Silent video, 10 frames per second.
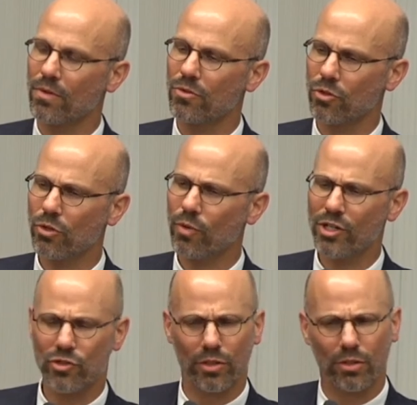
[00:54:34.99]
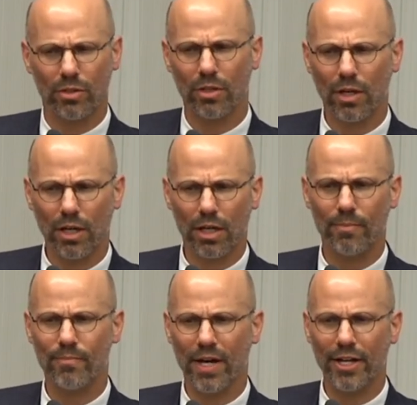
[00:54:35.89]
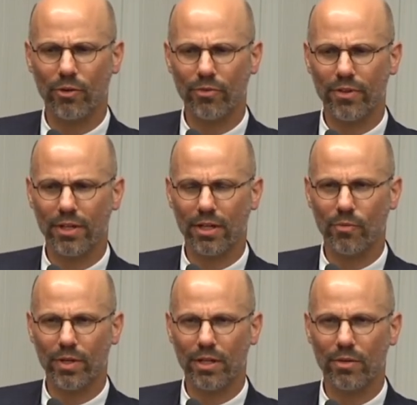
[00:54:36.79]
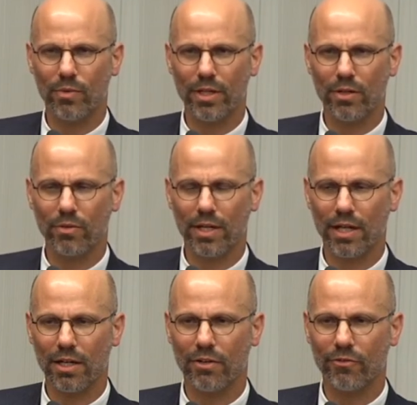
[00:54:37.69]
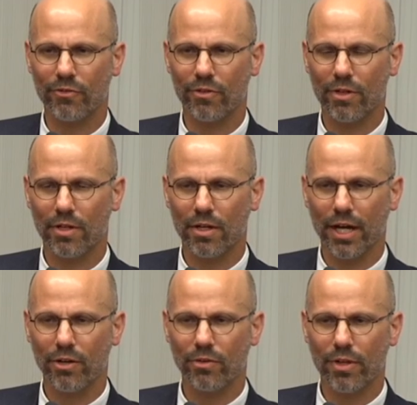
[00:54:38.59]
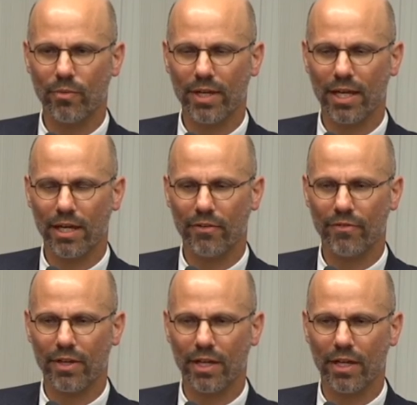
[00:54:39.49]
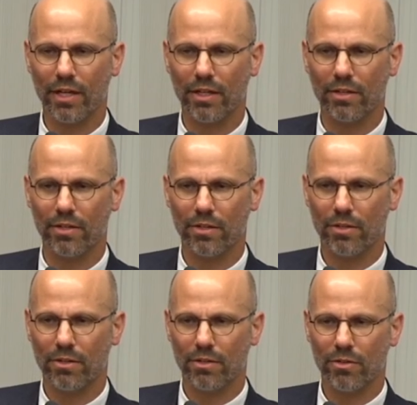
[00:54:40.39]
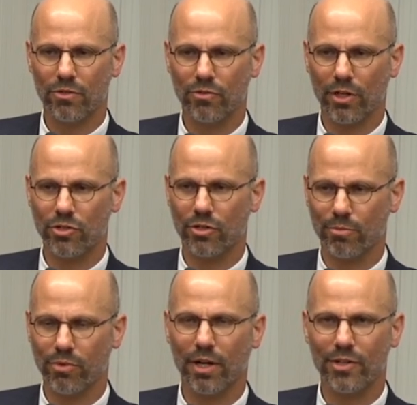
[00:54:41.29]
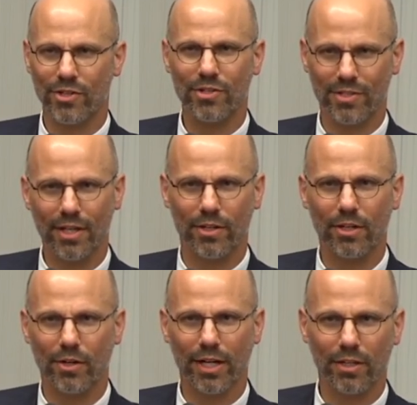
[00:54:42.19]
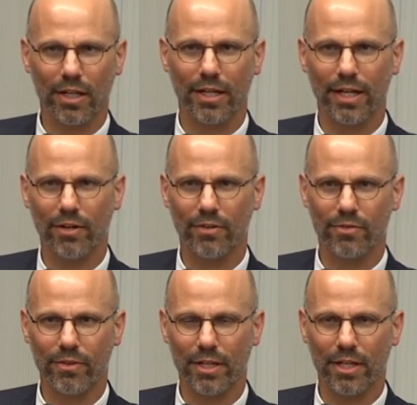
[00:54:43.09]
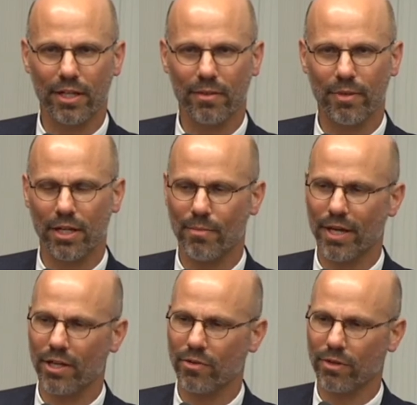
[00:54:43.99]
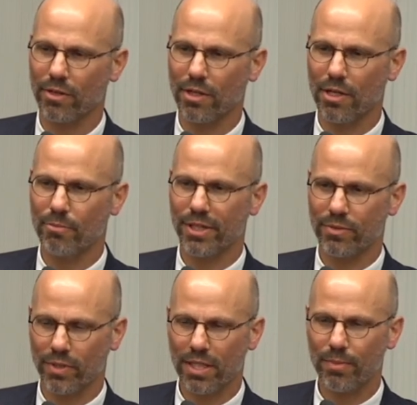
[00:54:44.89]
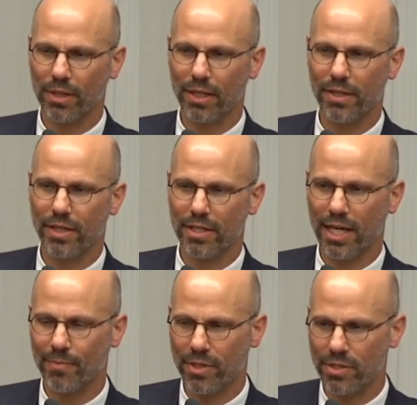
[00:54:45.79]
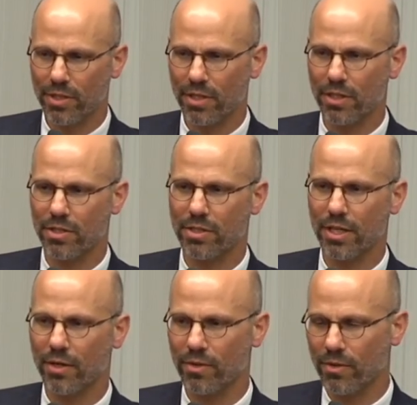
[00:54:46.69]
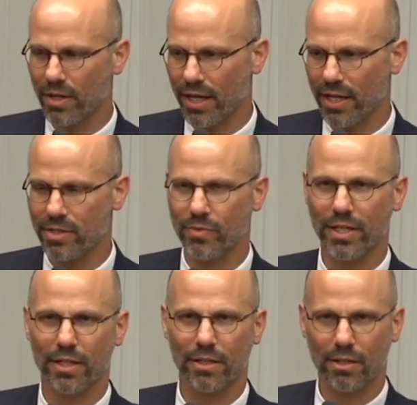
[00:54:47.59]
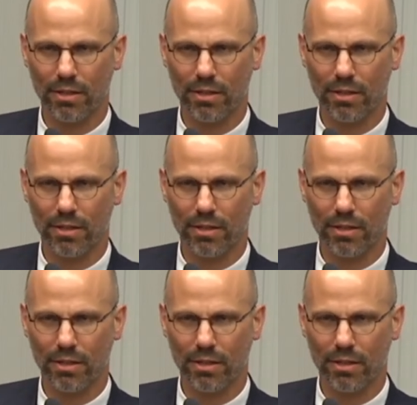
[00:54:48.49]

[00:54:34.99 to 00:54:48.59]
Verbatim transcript: it's a good question. Um, I don't think that we, we don't have, I don't know that we have a structured process that, you know, I could lay down in, in, a, in a manual. But what typically I think happens is that as we get